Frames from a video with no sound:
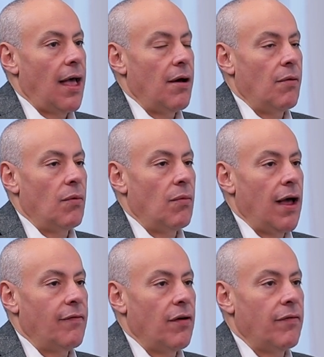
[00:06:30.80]
We
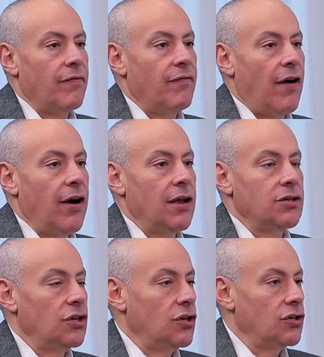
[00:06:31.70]
have a very
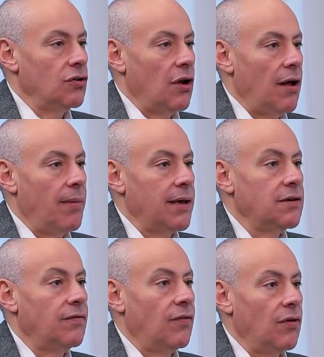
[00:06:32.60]
institutional client base,
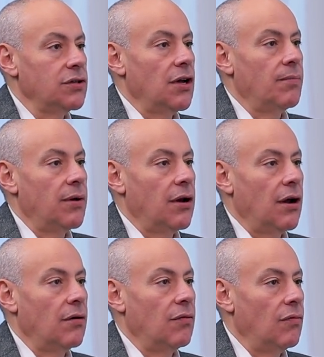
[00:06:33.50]
for example, in
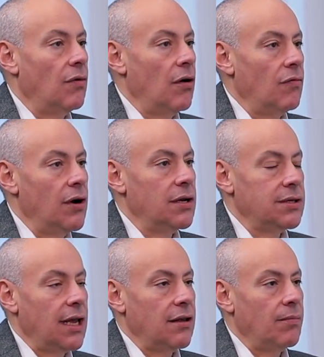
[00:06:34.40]
our real
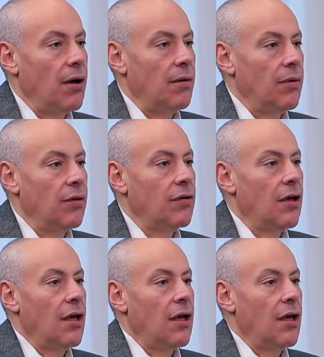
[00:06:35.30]
estate department.